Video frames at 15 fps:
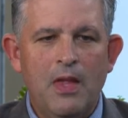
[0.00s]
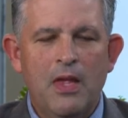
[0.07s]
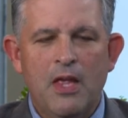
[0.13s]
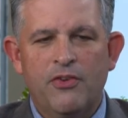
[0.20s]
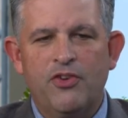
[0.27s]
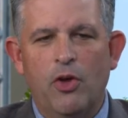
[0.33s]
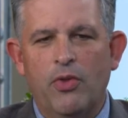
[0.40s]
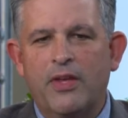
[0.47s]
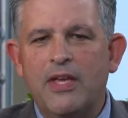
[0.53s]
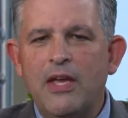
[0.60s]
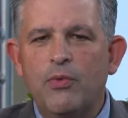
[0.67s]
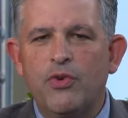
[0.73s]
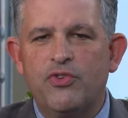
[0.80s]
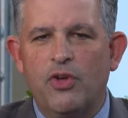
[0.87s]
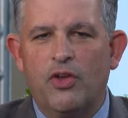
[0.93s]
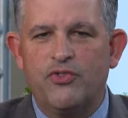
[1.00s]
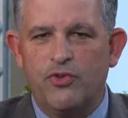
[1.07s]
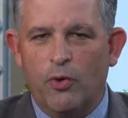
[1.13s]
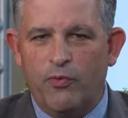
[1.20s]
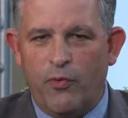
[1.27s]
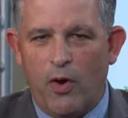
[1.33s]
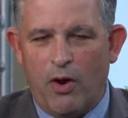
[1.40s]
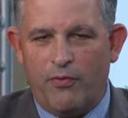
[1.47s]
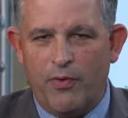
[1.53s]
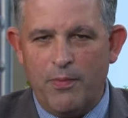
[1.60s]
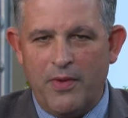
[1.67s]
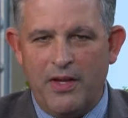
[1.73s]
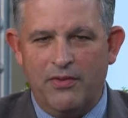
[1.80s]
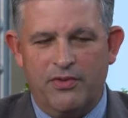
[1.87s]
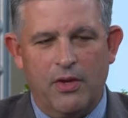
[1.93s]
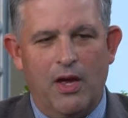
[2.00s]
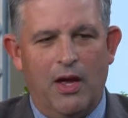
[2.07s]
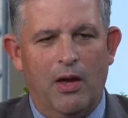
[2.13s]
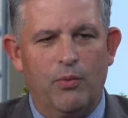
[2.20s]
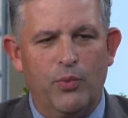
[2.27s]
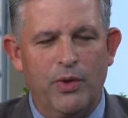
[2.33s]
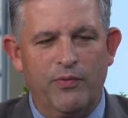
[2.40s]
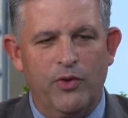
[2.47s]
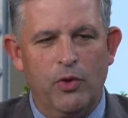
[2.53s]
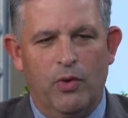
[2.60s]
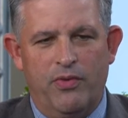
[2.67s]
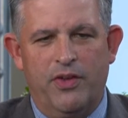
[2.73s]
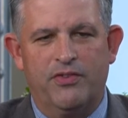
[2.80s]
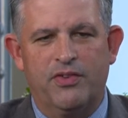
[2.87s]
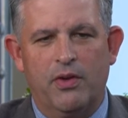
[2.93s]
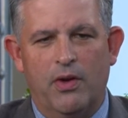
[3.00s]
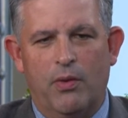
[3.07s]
So the key results so far from these review of this